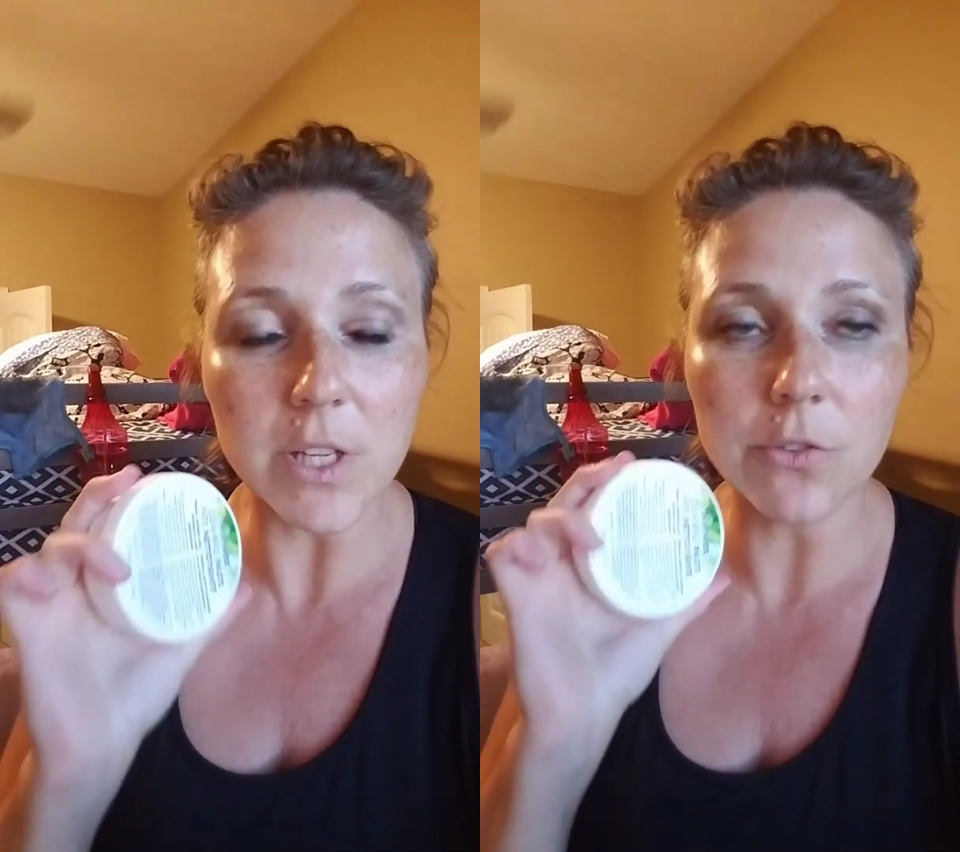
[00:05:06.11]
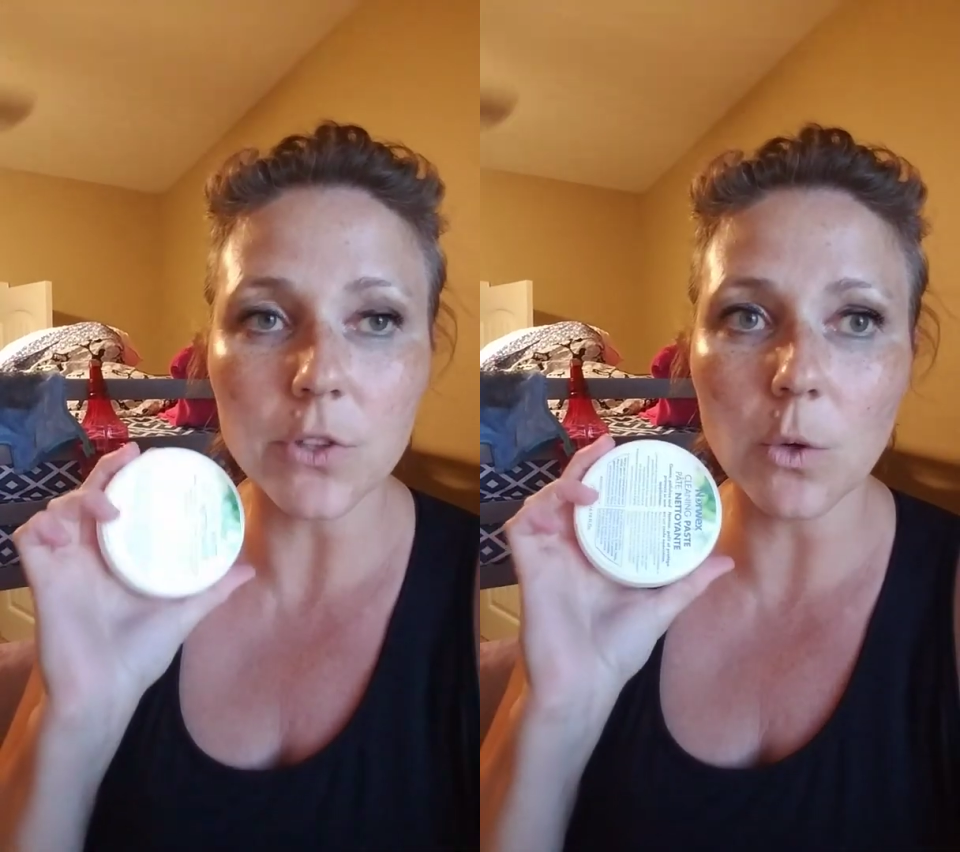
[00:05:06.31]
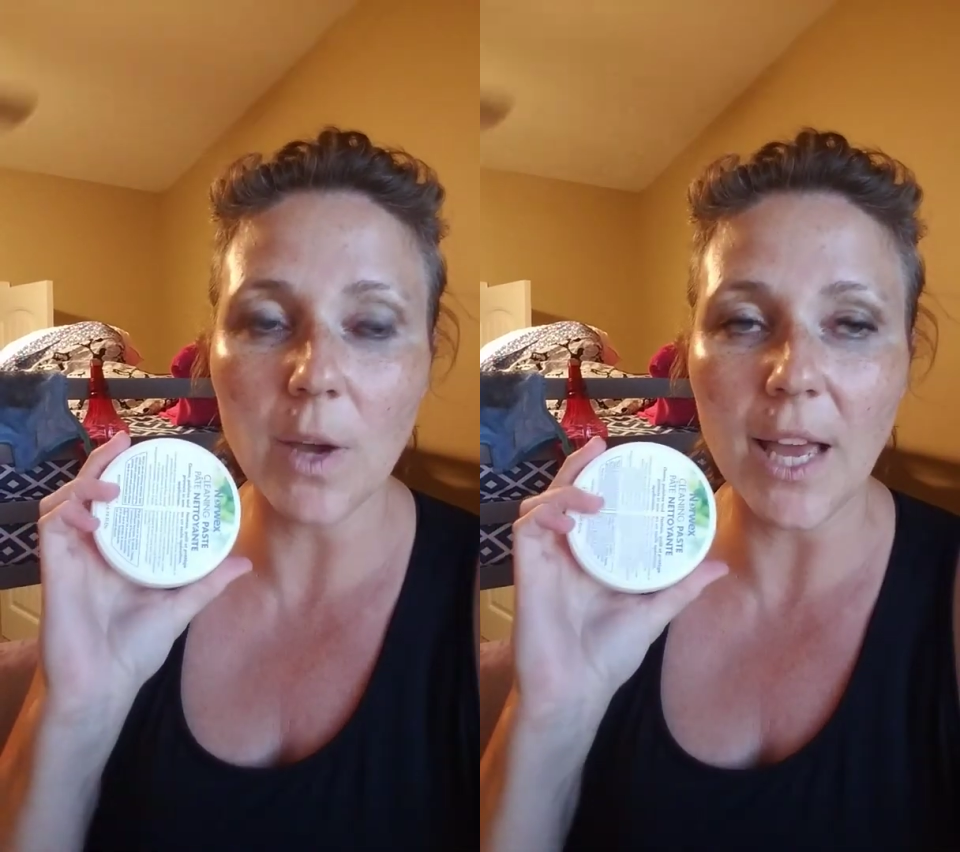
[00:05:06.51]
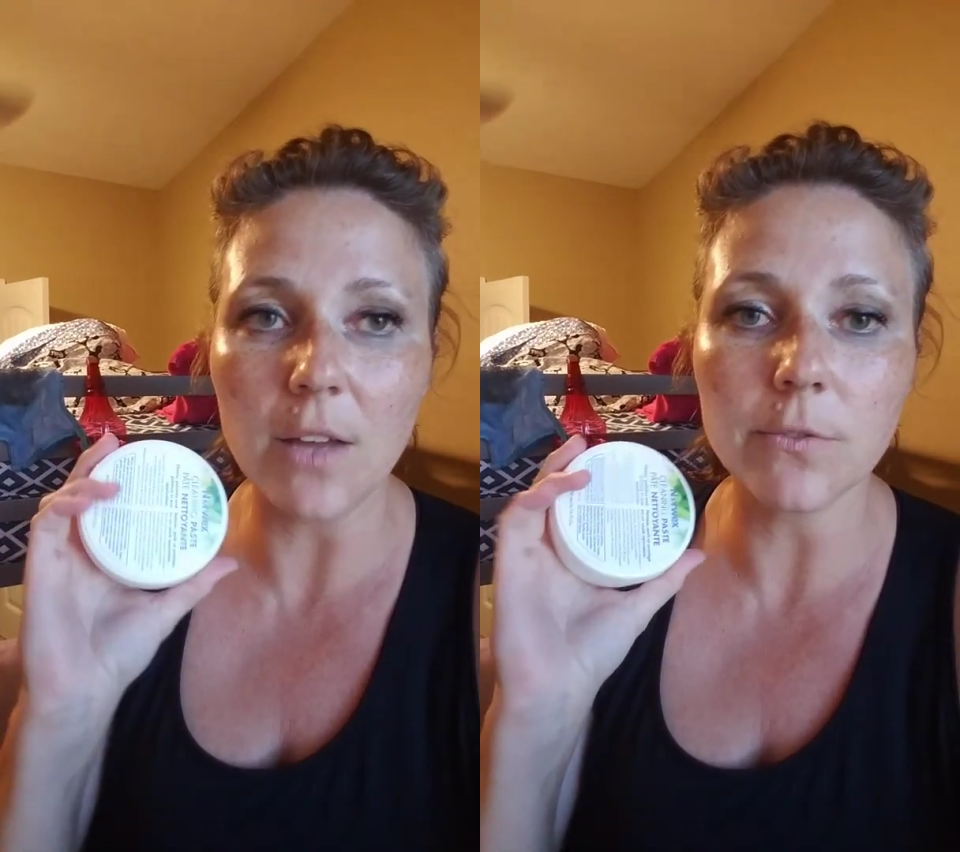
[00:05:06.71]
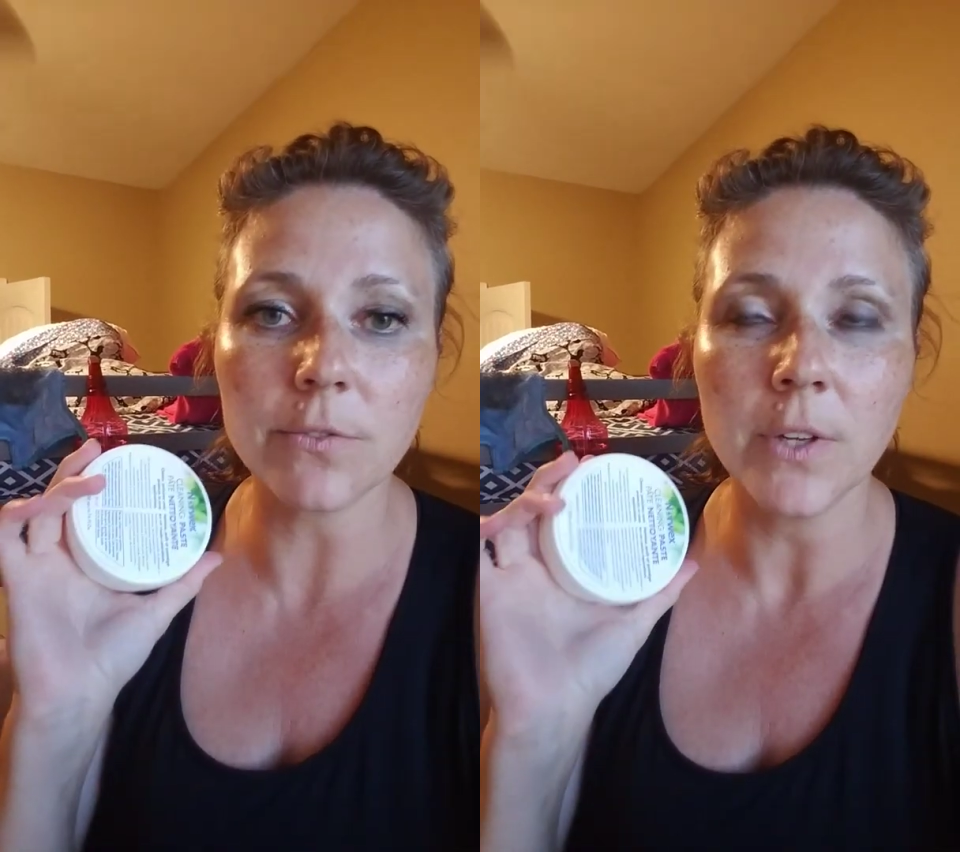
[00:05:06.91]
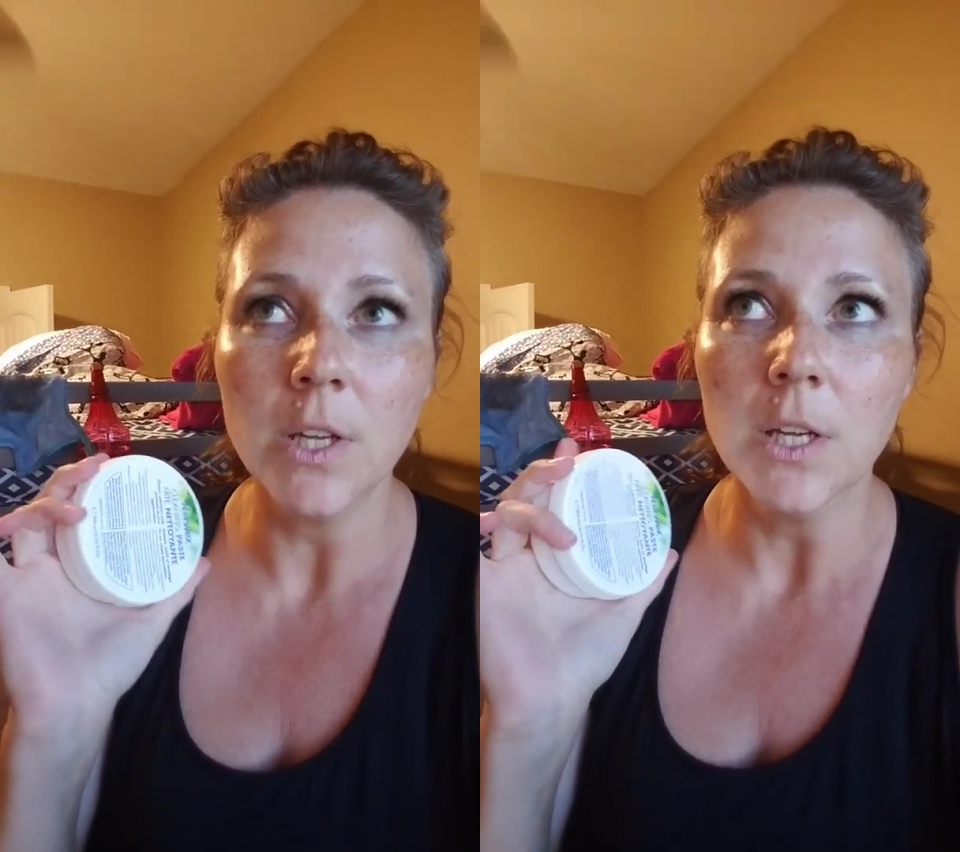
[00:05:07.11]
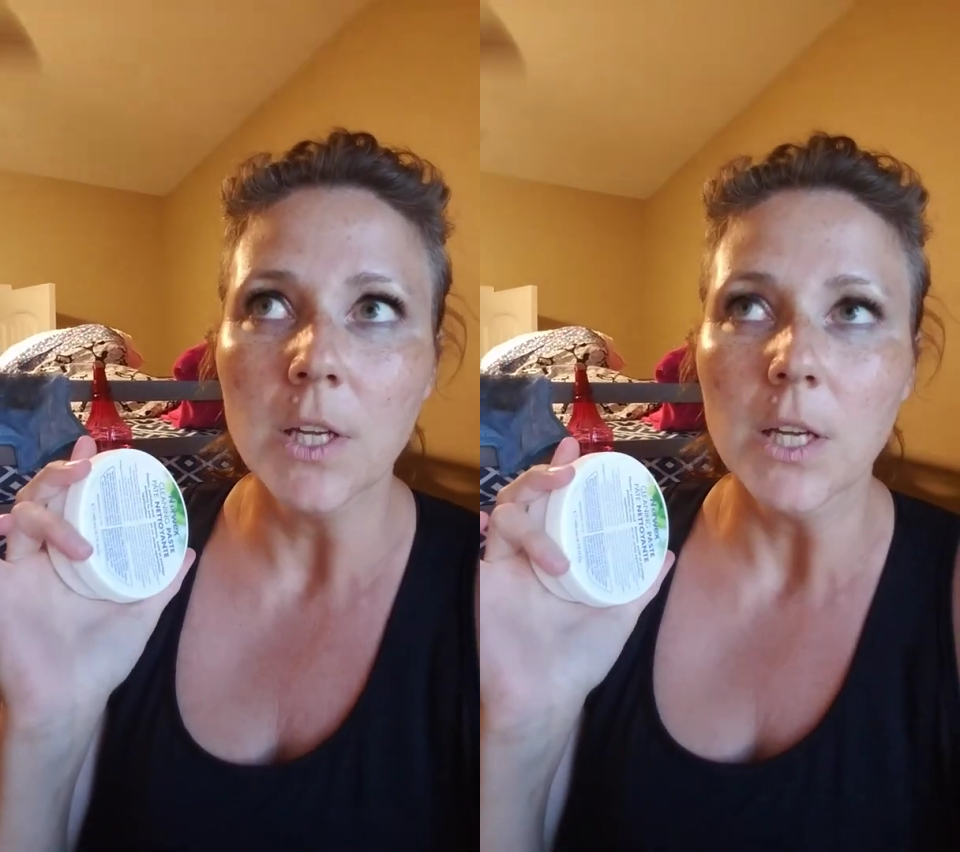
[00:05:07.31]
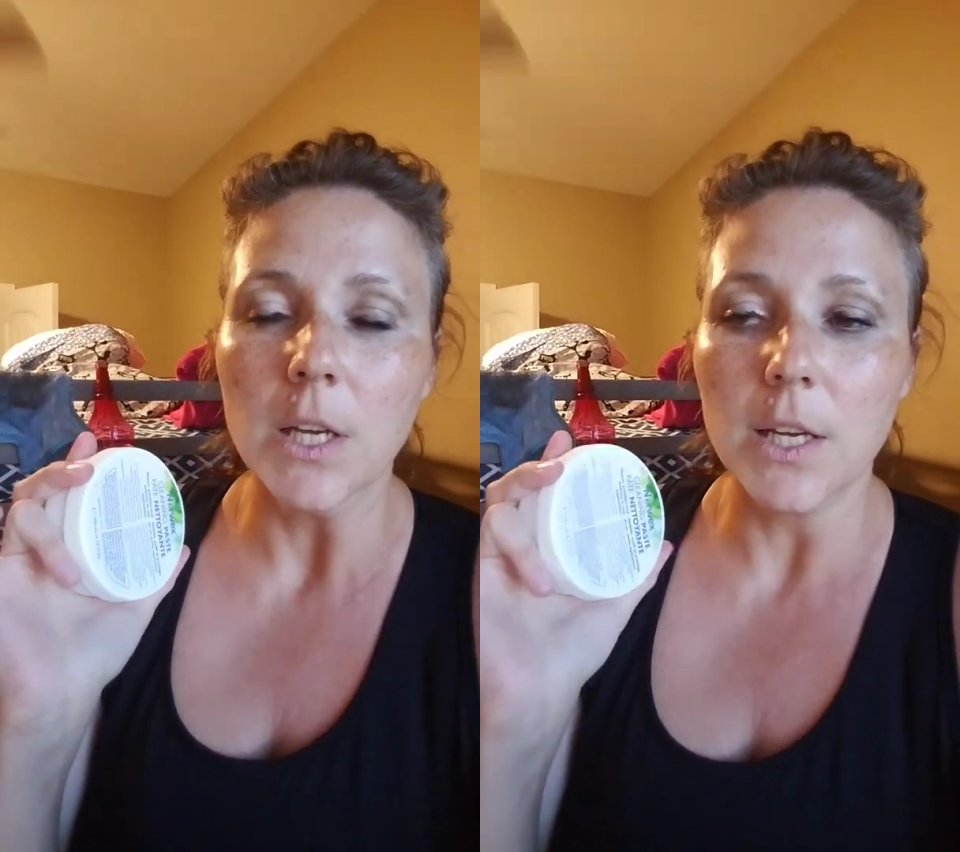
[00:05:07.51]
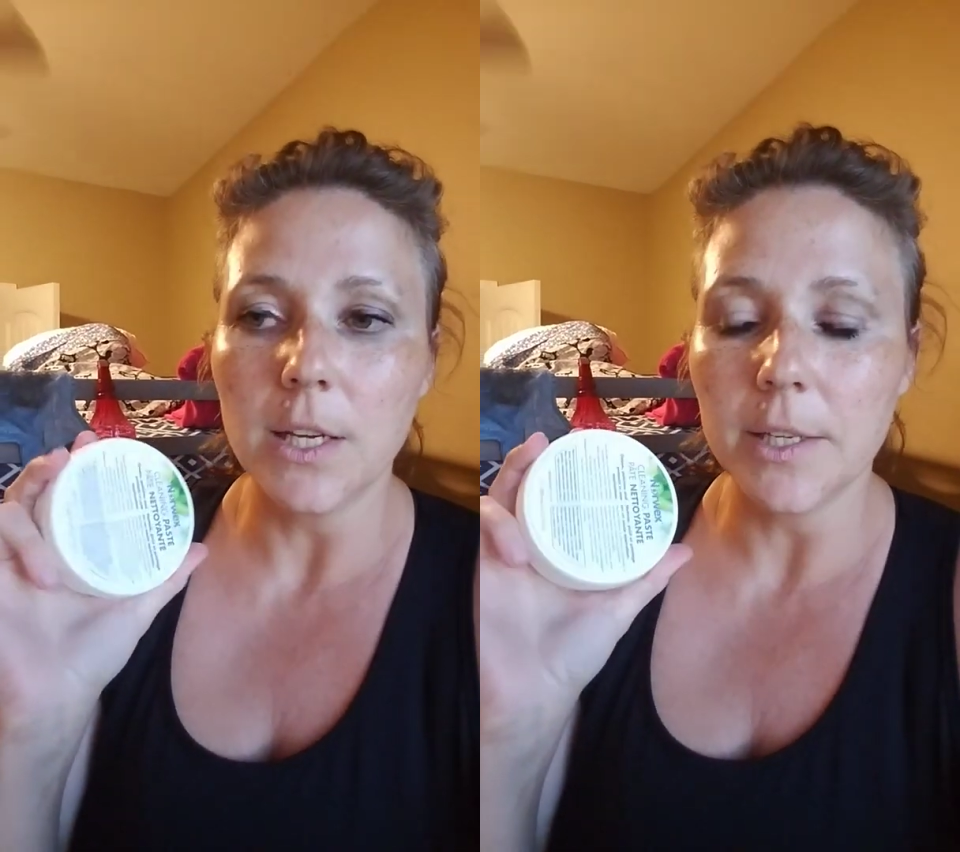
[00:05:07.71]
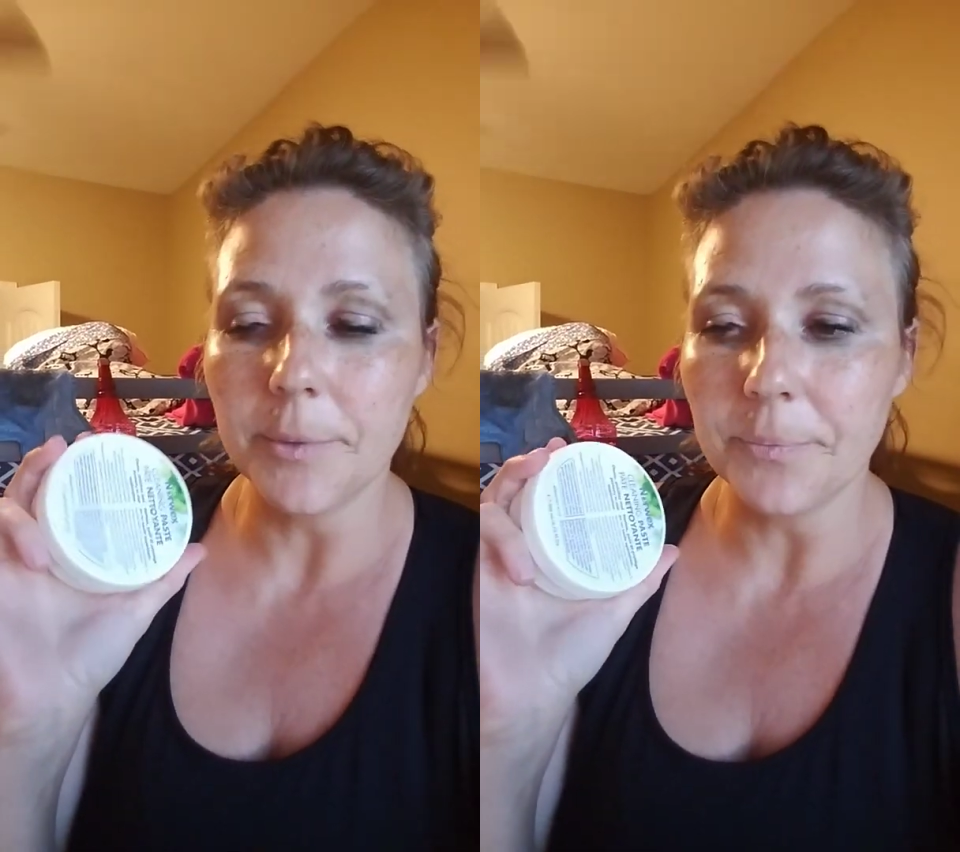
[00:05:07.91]
if you have
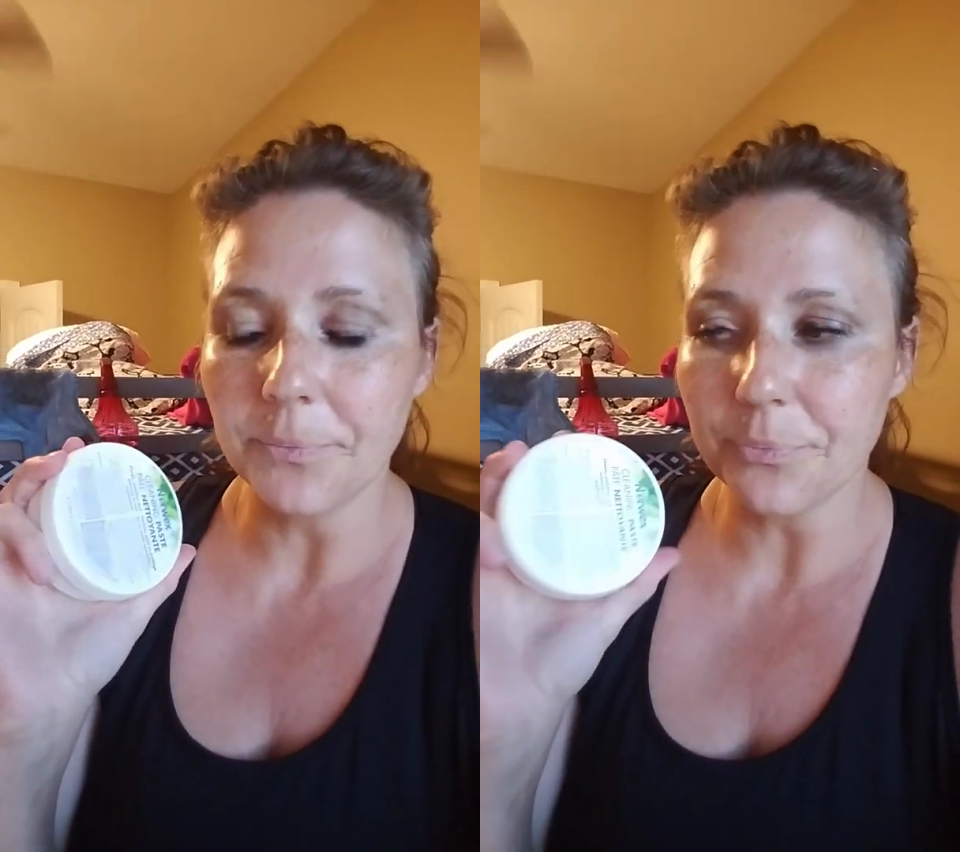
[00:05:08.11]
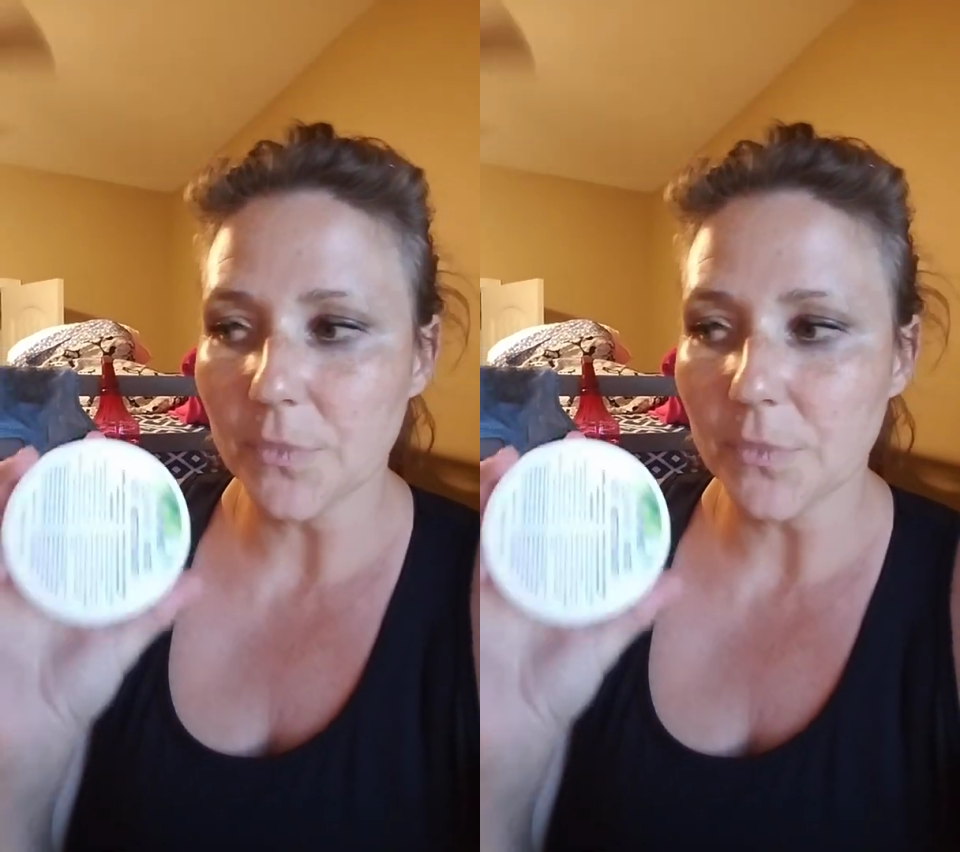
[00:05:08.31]
well,